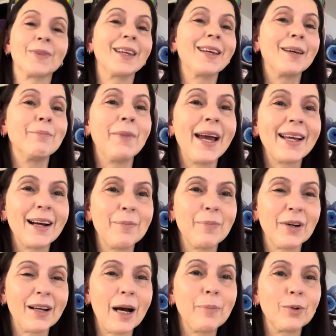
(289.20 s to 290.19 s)
make up
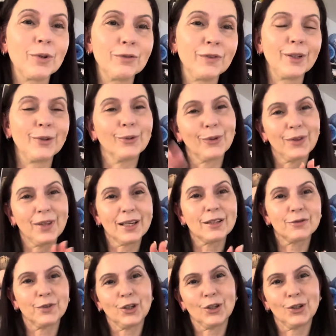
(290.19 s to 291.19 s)
a couple of little
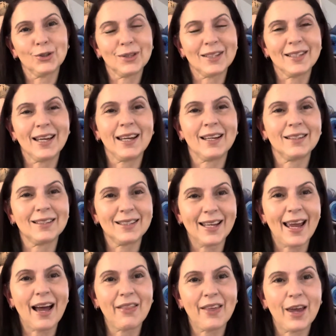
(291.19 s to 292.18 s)
things for you to see
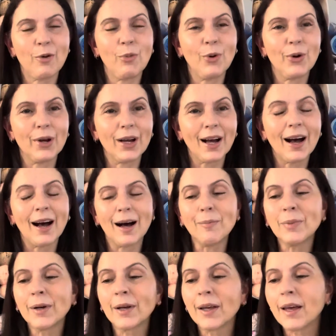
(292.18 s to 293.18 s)
how they work up.